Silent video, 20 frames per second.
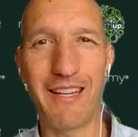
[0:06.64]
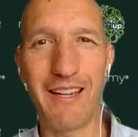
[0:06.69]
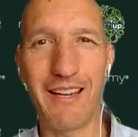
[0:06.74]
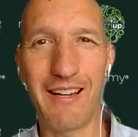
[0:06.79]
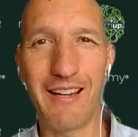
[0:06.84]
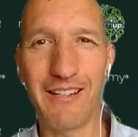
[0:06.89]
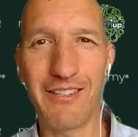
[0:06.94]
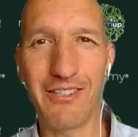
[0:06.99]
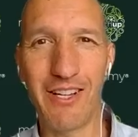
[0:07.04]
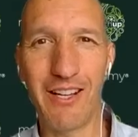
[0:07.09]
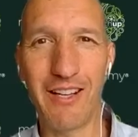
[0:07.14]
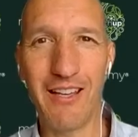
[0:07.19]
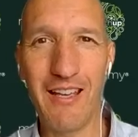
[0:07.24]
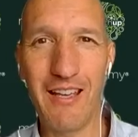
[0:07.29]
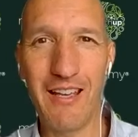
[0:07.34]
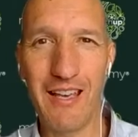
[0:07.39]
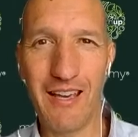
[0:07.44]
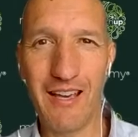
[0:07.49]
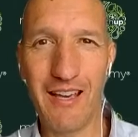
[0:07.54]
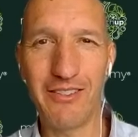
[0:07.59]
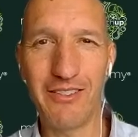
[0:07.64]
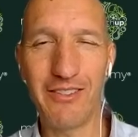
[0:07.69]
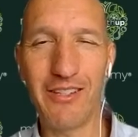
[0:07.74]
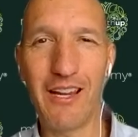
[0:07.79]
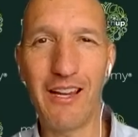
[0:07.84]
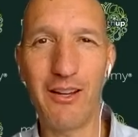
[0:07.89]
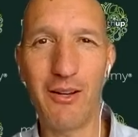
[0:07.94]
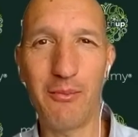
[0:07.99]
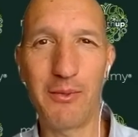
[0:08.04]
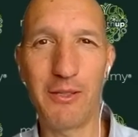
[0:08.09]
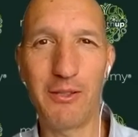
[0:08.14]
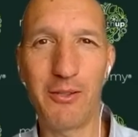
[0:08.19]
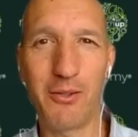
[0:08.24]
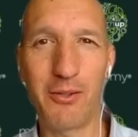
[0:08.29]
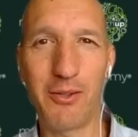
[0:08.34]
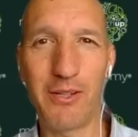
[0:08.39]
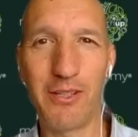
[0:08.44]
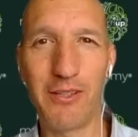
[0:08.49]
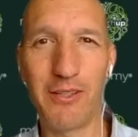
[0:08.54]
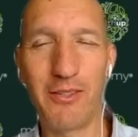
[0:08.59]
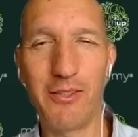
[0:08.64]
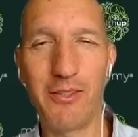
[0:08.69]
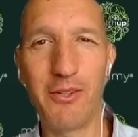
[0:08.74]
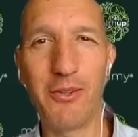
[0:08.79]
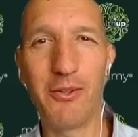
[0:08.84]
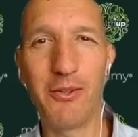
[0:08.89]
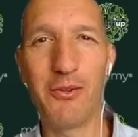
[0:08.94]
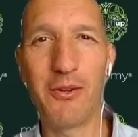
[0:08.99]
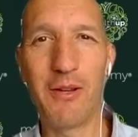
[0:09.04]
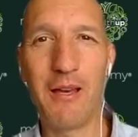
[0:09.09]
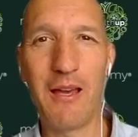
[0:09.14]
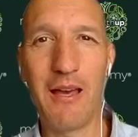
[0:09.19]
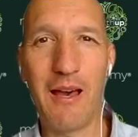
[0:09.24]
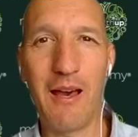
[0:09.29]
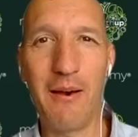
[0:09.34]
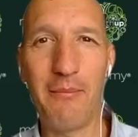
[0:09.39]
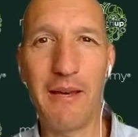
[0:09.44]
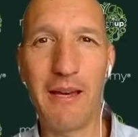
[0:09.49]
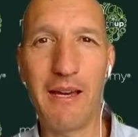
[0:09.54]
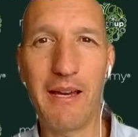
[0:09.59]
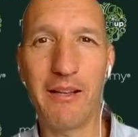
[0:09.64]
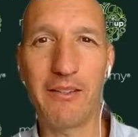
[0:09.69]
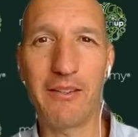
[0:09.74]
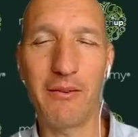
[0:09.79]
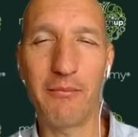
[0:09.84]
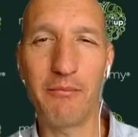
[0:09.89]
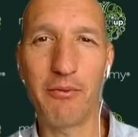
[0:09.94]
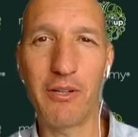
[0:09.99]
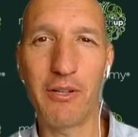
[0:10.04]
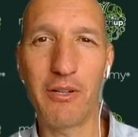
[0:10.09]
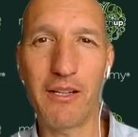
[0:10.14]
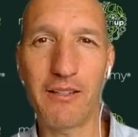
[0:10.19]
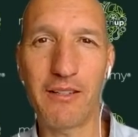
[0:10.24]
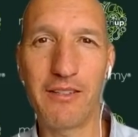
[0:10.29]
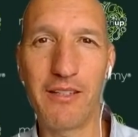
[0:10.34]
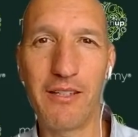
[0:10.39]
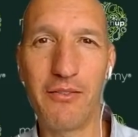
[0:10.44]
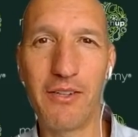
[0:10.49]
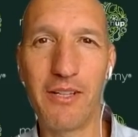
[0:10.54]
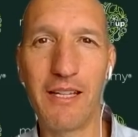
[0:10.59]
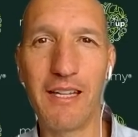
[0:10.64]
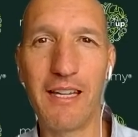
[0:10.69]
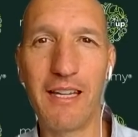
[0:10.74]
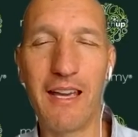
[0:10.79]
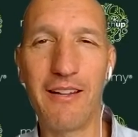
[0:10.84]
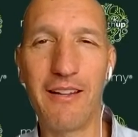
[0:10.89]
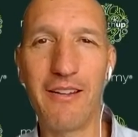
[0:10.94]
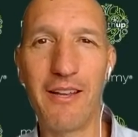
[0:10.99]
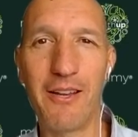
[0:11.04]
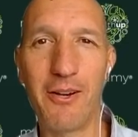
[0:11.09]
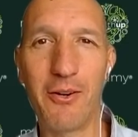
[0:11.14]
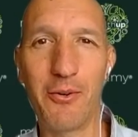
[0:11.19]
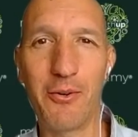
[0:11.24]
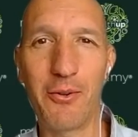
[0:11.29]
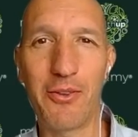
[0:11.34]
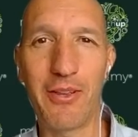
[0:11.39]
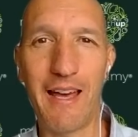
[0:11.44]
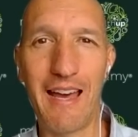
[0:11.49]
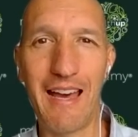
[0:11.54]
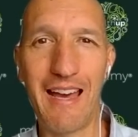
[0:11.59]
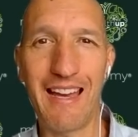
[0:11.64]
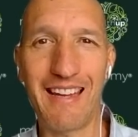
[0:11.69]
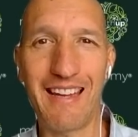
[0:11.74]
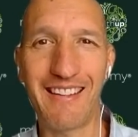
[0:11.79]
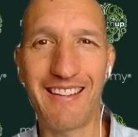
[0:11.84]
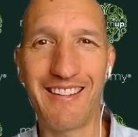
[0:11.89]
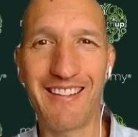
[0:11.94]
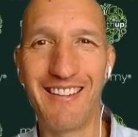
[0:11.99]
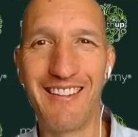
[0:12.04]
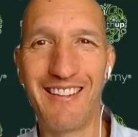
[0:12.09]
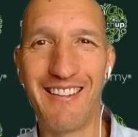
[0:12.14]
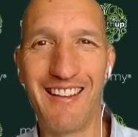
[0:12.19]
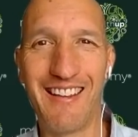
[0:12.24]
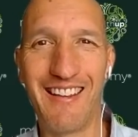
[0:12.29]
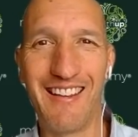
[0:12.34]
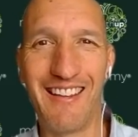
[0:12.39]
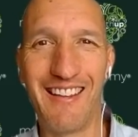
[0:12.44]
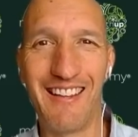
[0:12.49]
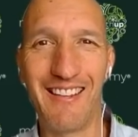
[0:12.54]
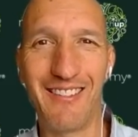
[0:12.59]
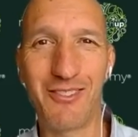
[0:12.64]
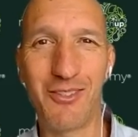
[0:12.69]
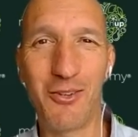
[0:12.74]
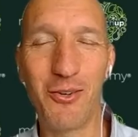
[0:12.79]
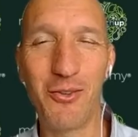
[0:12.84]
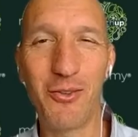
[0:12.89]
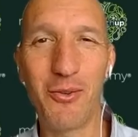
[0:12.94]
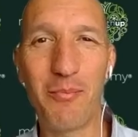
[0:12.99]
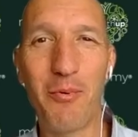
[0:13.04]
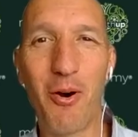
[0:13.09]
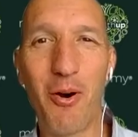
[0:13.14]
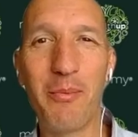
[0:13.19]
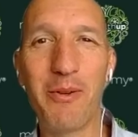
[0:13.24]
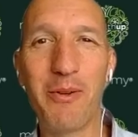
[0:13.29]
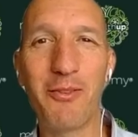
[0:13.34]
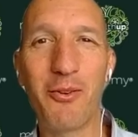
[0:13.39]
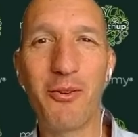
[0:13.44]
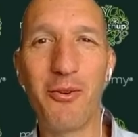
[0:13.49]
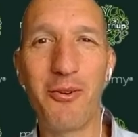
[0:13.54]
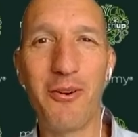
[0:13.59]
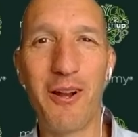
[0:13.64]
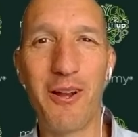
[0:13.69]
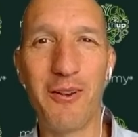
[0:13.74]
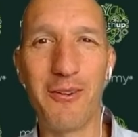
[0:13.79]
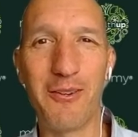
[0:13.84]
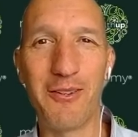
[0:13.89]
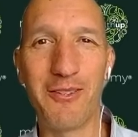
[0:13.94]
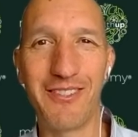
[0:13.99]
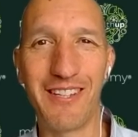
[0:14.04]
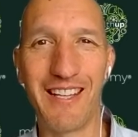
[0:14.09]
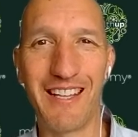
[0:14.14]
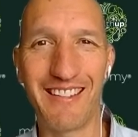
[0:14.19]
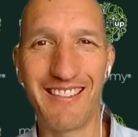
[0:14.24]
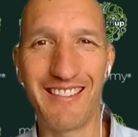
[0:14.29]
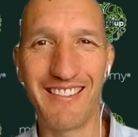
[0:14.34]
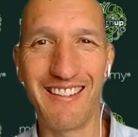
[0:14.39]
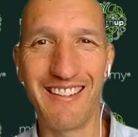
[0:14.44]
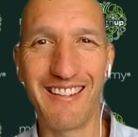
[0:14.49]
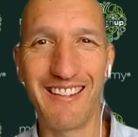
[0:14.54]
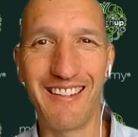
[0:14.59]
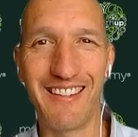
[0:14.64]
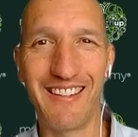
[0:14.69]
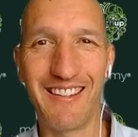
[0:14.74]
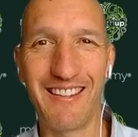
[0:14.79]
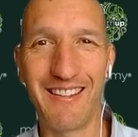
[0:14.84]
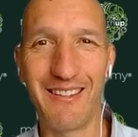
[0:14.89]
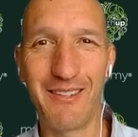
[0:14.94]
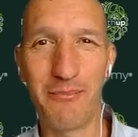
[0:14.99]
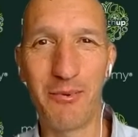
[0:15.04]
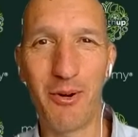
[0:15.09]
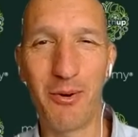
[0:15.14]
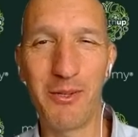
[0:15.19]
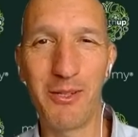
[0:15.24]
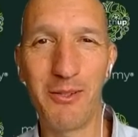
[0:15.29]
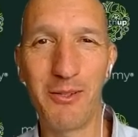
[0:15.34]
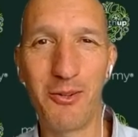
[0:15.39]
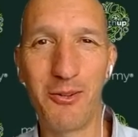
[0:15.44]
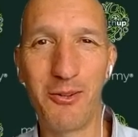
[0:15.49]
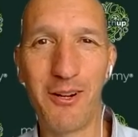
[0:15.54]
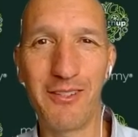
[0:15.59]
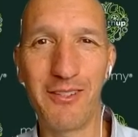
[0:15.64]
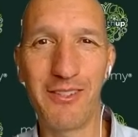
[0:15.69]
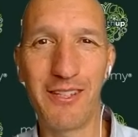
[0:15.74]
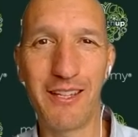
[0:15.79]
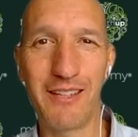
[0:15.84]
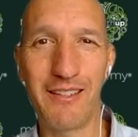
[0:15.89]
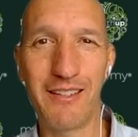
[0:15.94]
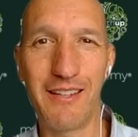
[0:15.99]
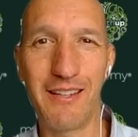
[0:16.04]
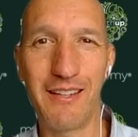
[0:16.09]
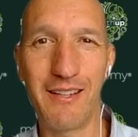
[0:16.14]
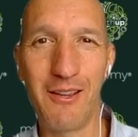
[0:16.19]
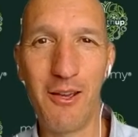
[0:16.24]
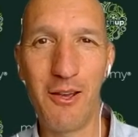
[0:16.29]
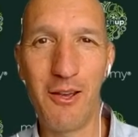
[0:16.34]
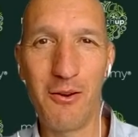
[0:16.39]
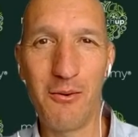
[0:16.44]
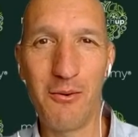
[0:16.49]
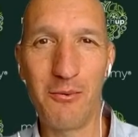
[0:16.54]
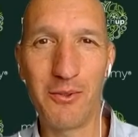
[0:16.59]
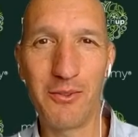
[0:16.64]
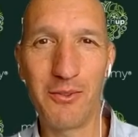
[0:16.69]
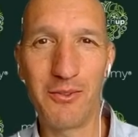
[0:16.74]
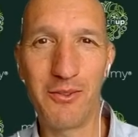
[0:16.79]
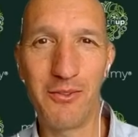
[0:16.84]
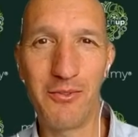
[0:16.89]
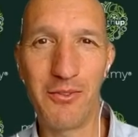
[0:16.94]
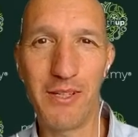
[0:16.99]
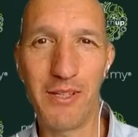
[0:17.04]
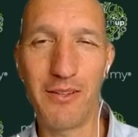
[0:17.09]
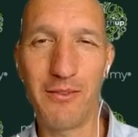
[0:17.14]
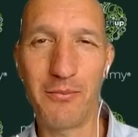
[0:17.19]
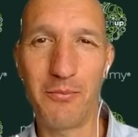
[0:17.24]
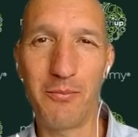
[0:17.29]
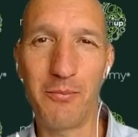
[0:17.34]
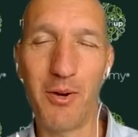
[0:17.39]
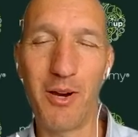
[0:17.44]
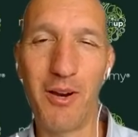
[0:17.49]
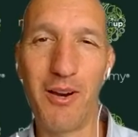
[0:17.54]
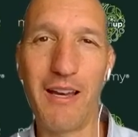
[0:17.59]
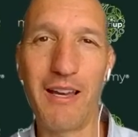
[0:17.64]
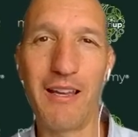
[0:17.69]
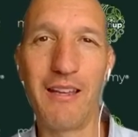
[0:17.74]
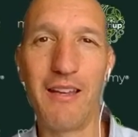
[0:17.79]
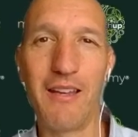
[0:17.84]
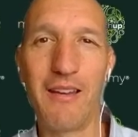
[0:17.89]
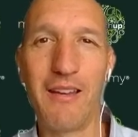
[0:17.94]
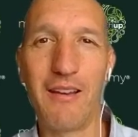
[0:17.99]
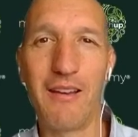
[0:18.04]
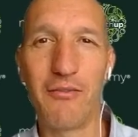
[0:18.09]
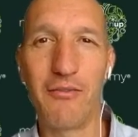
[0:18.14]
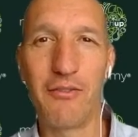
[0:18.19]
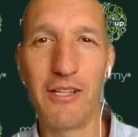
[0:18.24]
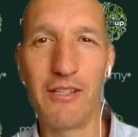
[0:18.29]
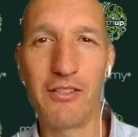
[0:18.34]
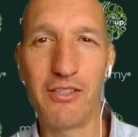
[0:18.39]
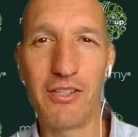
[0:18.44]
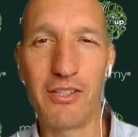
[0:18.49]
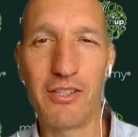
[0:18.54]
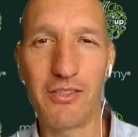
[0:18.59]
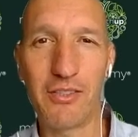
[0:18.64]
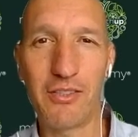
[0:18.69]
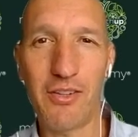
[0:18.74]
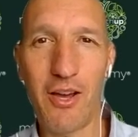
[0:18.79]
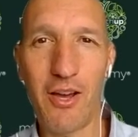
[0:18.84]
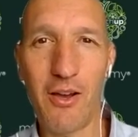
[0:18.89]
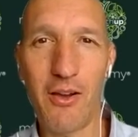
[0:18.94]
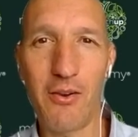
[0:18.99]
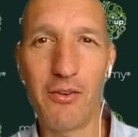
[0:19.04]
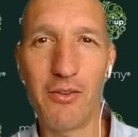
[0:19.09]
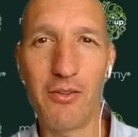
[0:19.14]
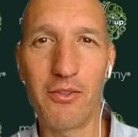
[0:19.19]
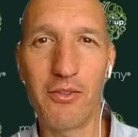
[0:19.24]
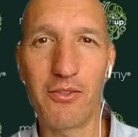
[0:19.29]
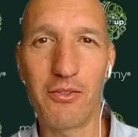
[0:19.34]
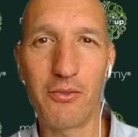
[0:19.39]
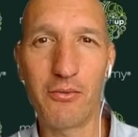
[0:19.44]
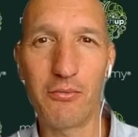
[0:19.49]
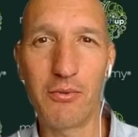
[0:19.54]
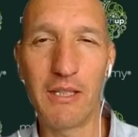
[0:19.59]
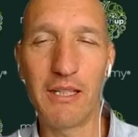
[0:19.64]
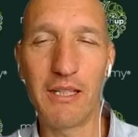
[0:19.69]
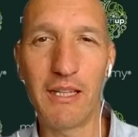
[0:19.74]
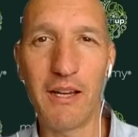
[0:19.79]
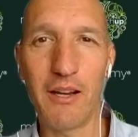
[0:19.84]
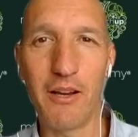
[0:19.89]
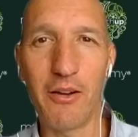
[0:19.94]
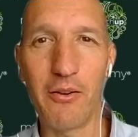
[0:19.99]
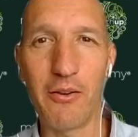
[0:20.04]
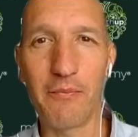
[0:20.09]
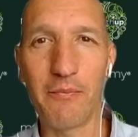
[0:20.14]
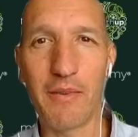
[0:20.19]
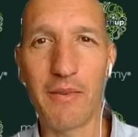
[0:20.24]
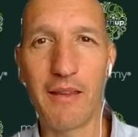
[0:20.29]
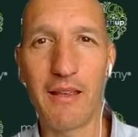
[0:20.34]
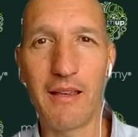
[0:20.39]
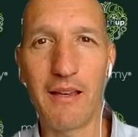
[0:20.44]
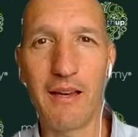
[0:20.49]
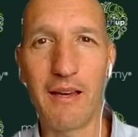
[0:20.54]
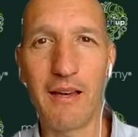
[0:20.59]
Anthony Hartcher, and today I'll be talking to you about a productivity and health hack. It's called the Pomodoro technique, and the Pomodoro technique was developed by Francesco Cirillo